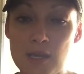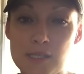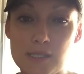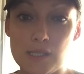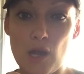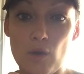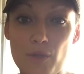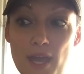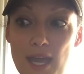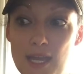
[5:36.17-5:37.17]
So
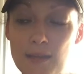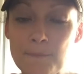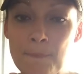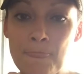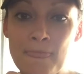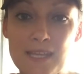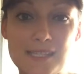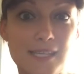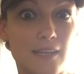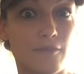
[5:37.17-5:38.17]
then
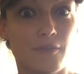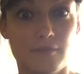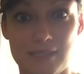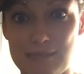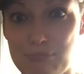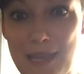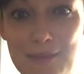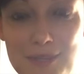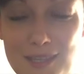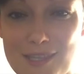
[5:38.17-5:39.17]
instead of
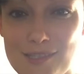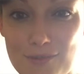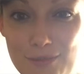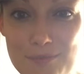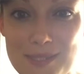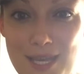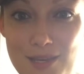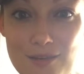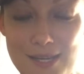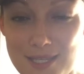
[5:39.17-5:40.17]
spamming these groups
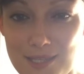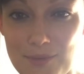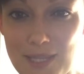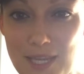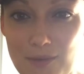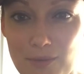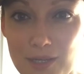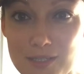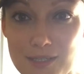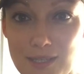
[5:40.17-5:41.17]
like crazy with It
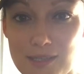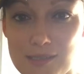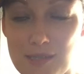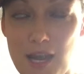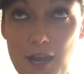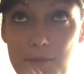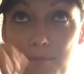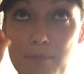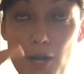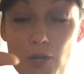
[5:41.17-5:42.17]
Works
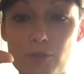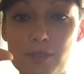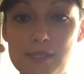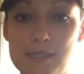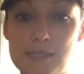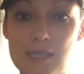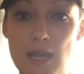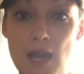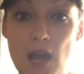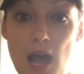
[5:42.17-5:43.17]
posts,
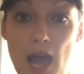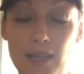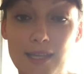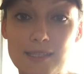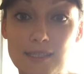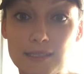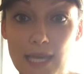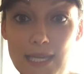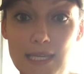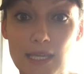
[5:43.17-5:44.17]
I like to
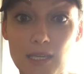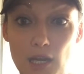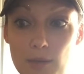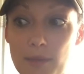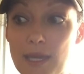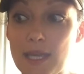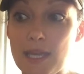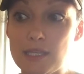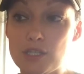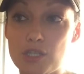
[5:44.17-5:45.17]
like and comment
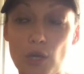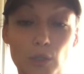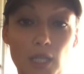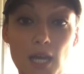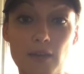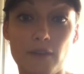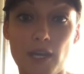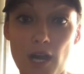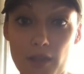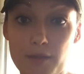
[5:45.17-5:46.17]
and show love on
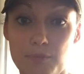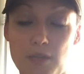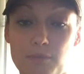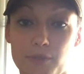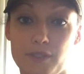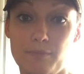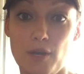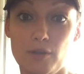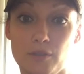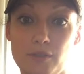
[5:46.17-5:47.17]
other people's
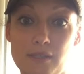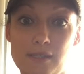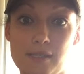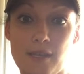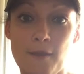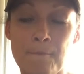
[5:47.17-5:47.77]
posts